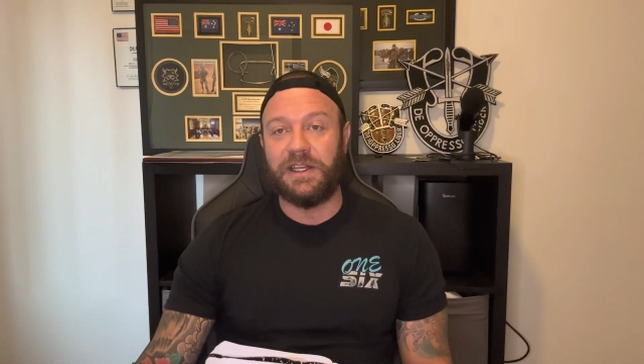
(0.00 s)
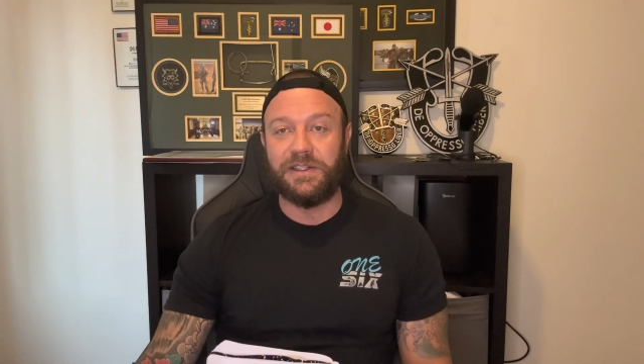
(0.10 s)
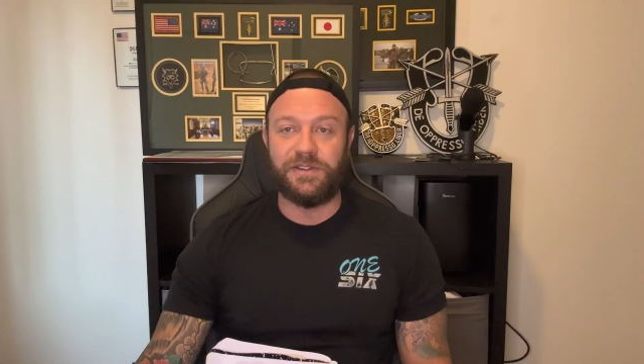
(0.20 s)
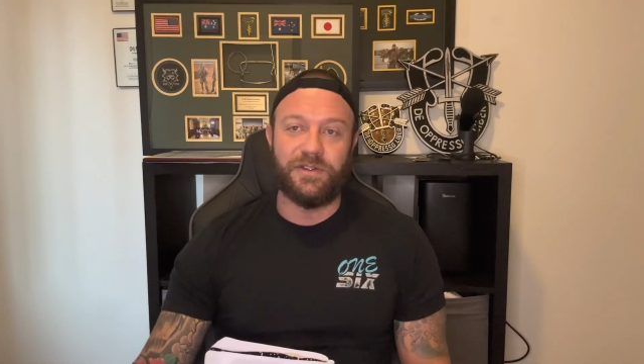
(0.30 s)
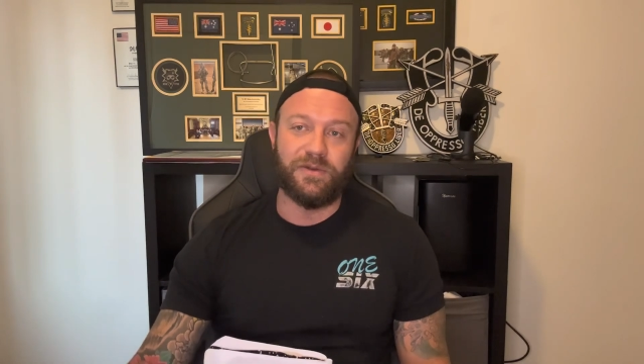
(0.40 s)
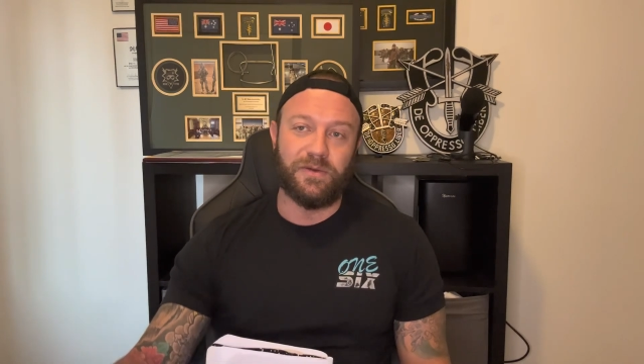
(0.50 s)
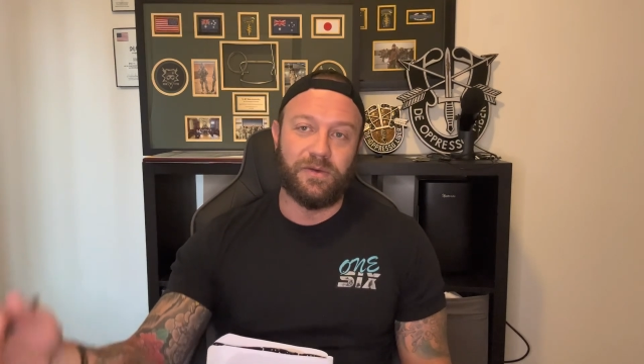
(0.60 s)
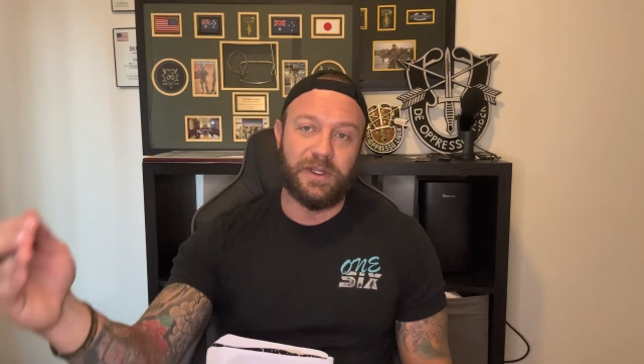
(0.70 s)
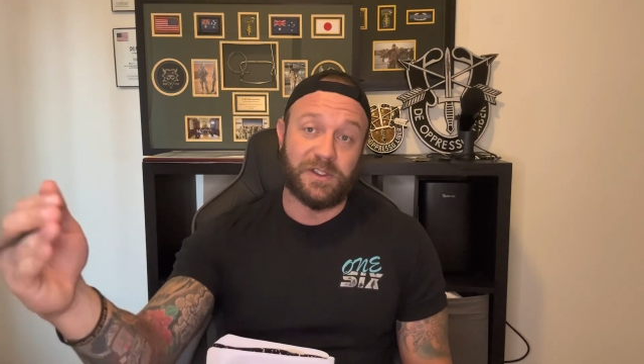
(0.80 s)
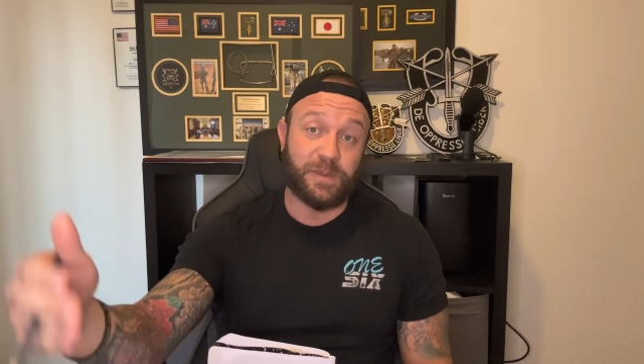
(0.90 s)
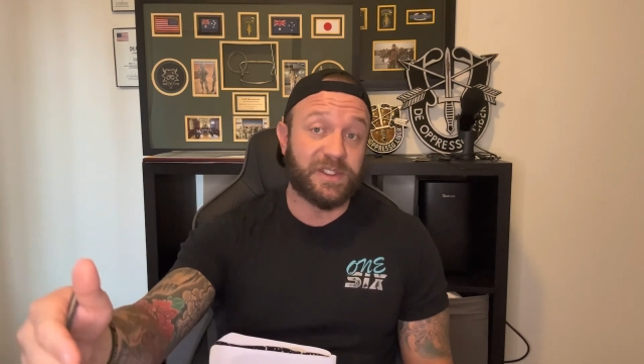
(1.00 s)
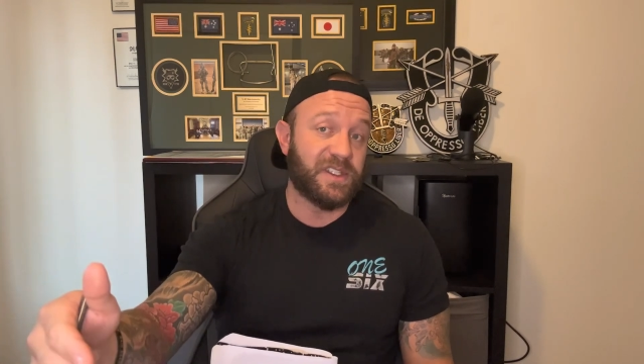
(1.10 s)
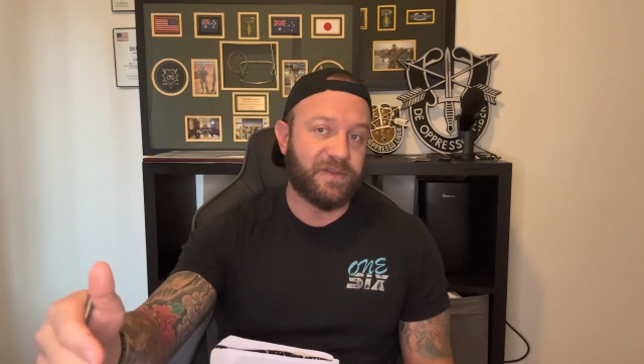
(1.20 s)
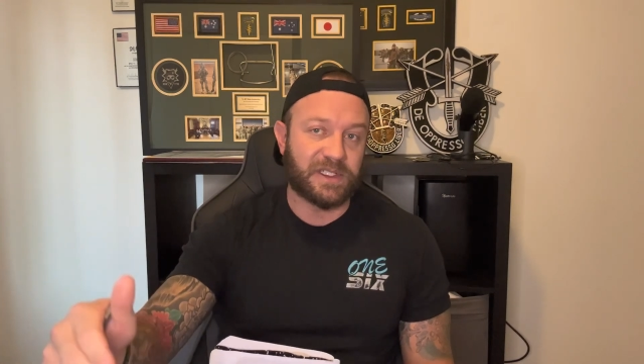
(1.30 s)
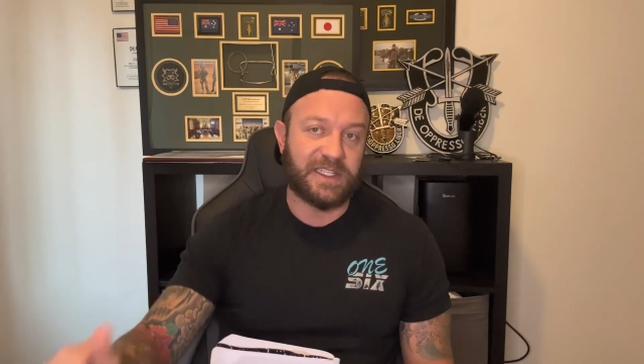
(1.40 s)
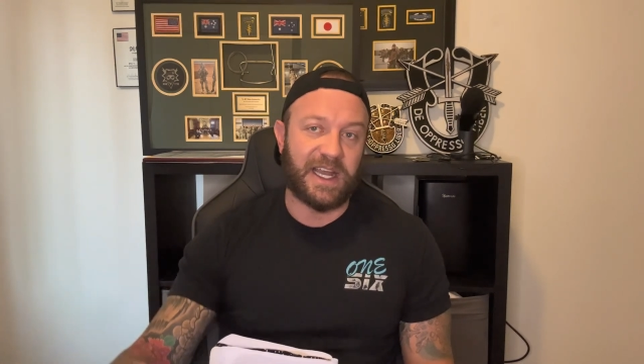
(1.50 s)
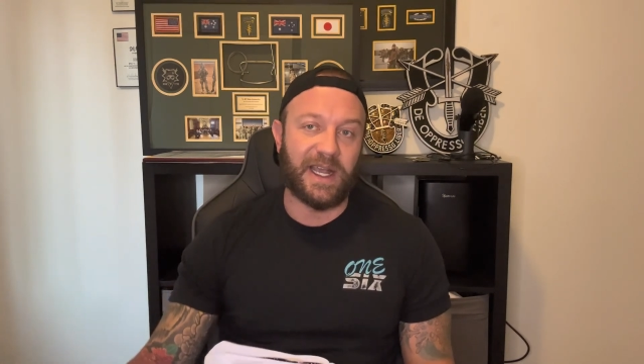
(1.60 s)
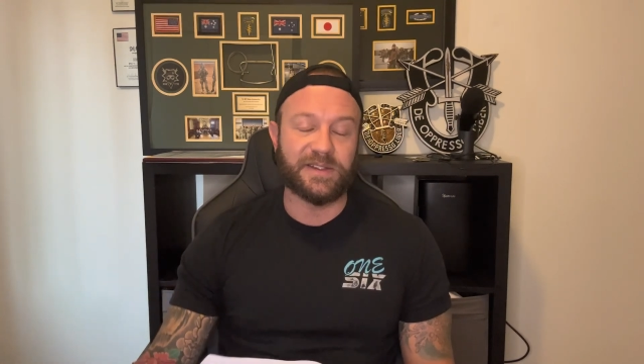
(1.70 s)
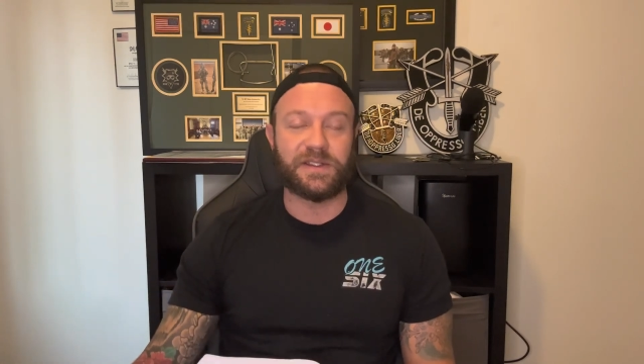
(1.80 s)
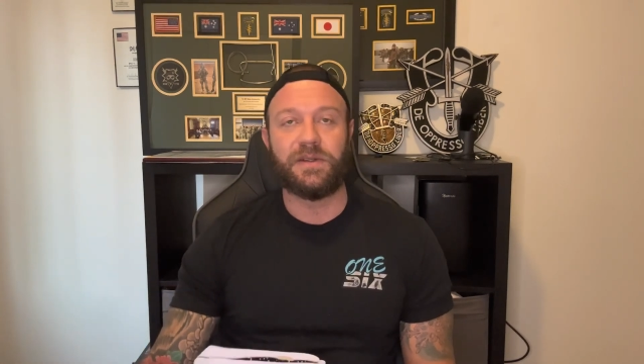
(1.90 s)
into their specific
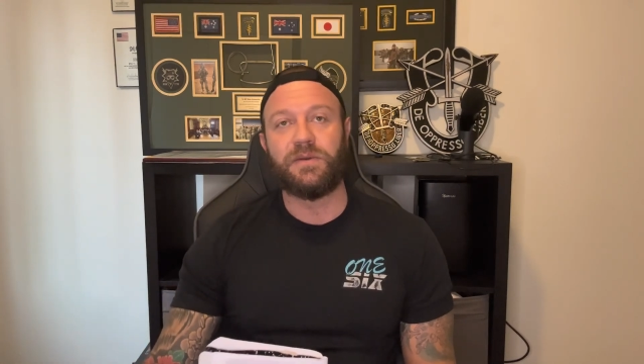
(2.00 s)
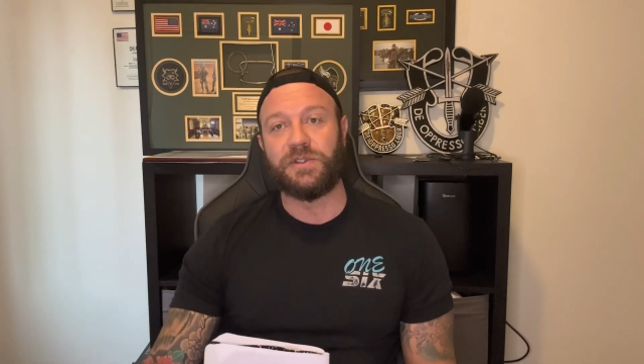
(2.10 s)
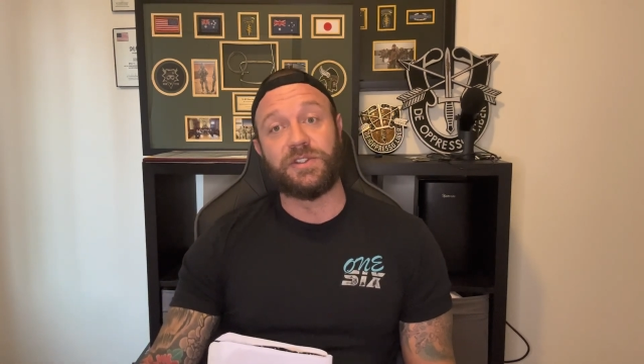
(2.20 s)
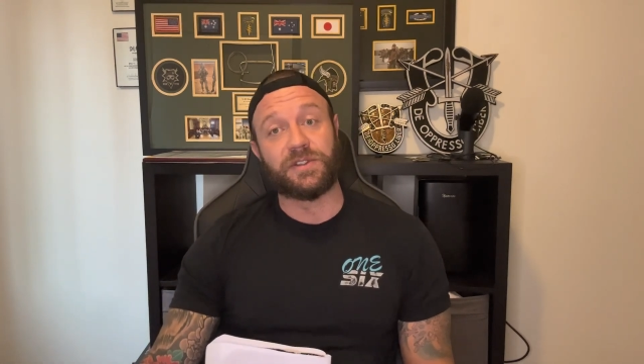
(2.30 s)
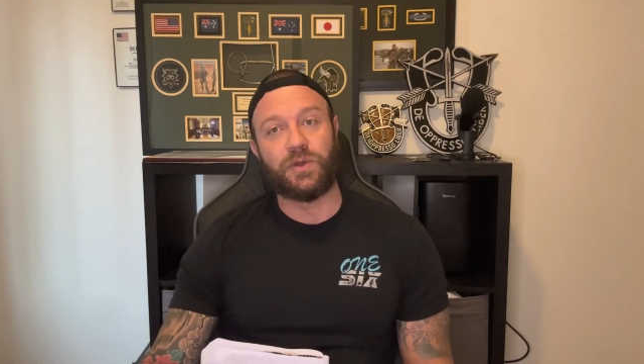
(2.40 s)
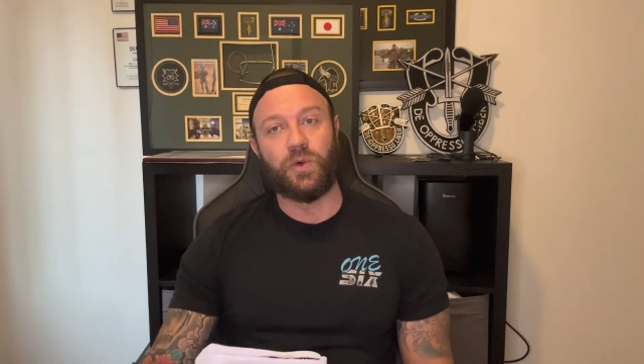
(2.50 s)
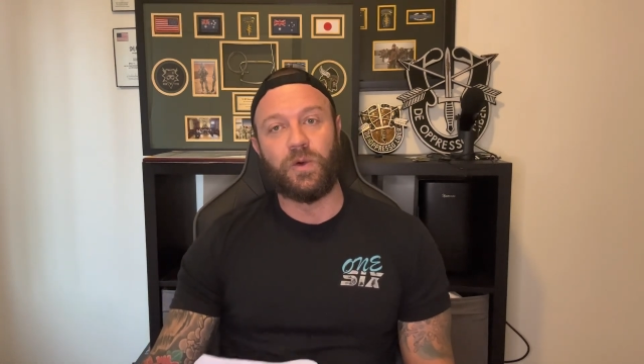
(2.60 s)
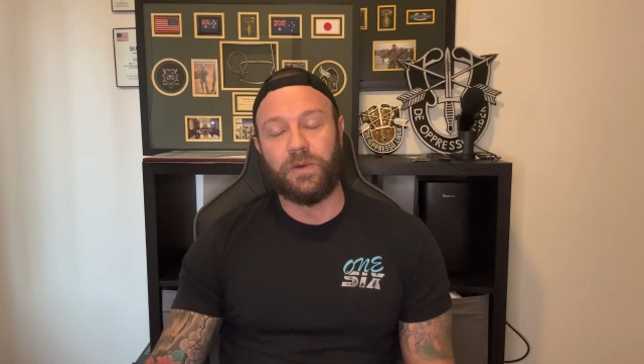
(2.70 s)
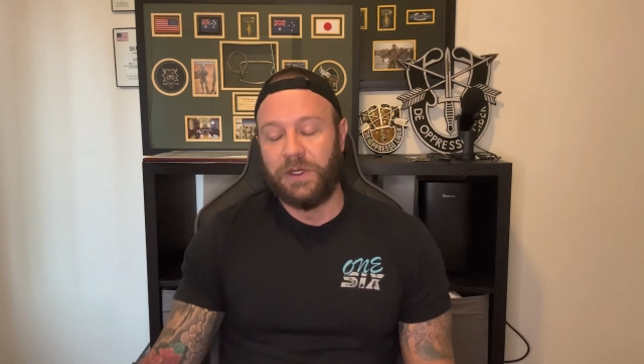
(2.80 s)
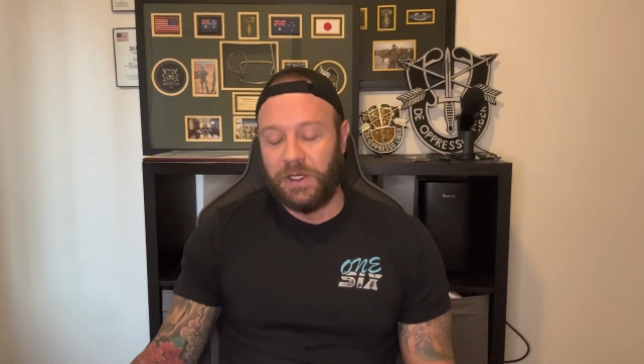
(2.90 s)
task, which is cool.